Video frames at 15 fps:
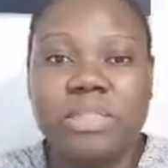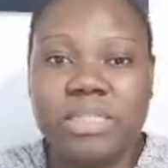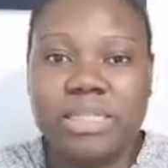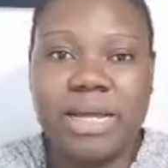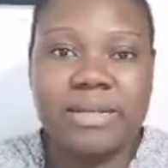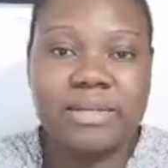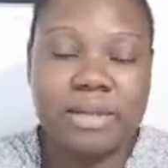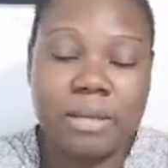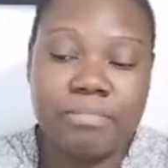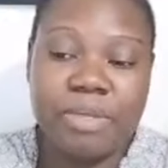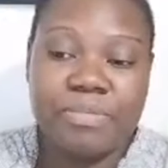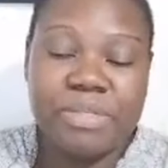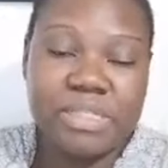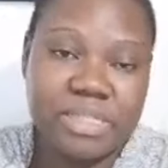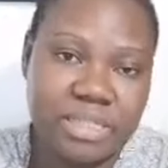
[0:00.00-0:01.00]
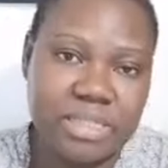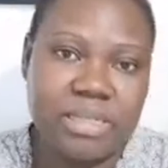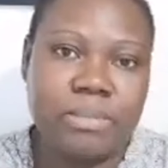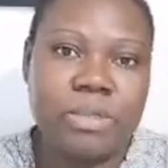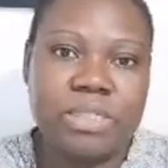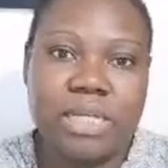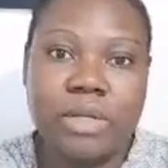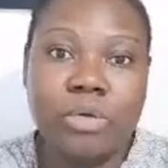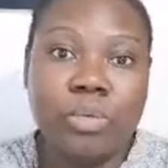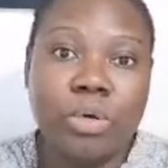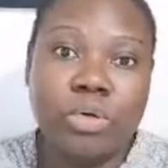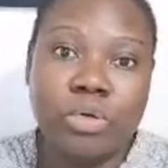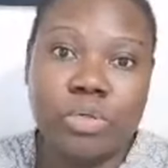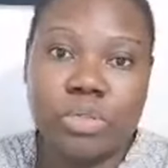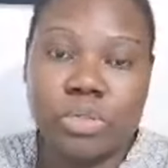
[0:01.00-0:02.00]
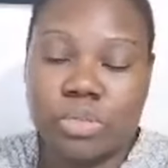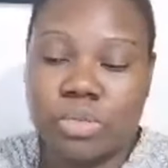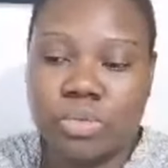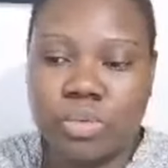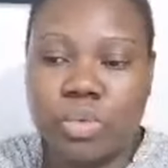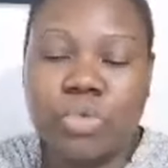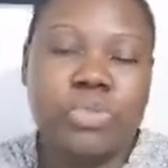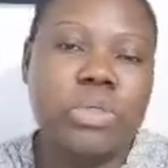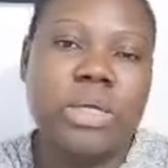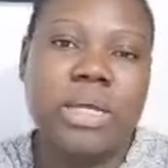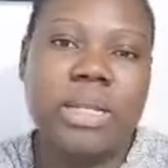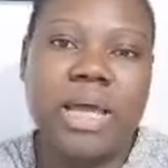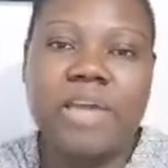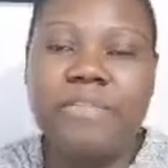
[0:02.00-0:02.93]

the dad, can babysit him, because I don't want us to go together.